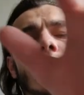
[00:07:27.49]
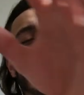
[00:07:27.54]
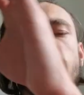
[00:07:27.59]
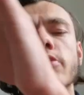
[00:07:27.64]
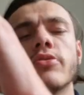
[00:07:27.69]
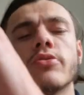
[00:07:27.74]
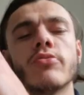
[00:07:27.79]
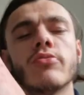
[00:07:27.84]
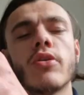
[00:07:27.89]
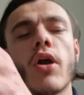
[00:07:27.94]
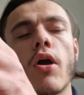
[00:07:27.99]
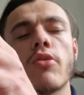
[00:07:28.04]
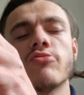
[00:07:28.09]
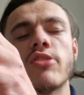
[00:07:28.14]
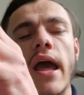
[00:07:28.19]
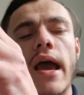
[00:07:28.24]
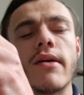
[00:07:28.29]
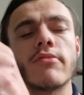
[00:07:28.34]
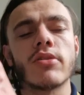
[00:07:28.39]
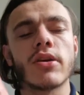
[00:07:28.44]
Do you go
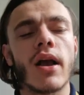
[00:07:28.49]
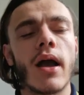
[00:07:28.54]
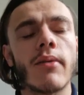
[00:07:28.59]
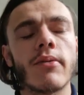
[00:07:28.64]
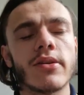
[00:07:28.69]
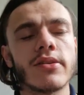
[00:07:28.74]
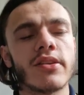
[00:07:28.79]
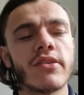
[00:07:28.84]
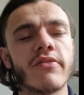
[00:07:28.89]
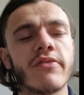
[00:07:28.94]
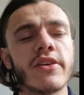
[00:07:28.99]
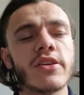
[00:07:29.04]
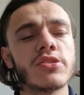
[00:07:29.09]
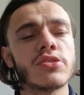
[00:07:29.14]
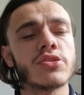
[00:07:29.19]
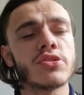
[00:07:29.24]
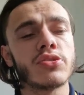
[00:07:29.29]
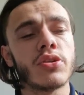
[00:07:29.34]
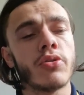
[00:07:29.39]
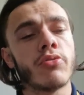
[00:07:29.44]
down a couple of
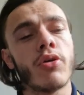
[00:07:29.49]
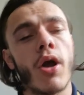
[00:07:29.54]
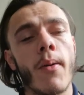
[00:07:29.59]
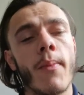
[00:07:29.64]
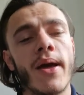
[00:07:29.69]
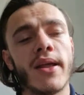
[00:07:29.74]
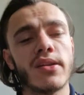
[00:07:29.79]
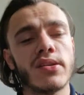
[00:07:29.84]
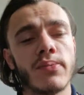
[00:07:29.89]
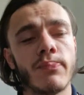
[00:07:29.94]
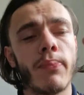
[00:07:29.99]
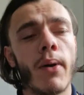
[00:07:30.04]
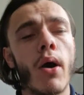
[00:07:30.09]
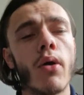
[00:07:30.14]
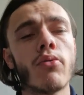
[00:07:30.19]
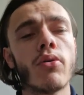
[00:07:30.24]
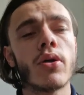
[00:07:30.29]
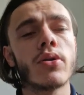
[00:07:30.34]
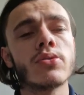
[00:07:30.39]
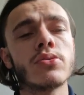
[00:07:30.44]
divisions? Do you go back to
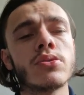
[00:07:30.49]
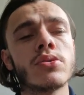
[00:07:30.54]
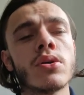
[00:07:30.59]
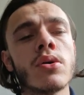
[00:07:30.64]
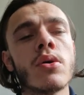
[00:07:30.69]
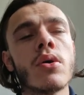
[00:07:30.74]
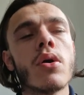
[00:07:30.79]
Poland?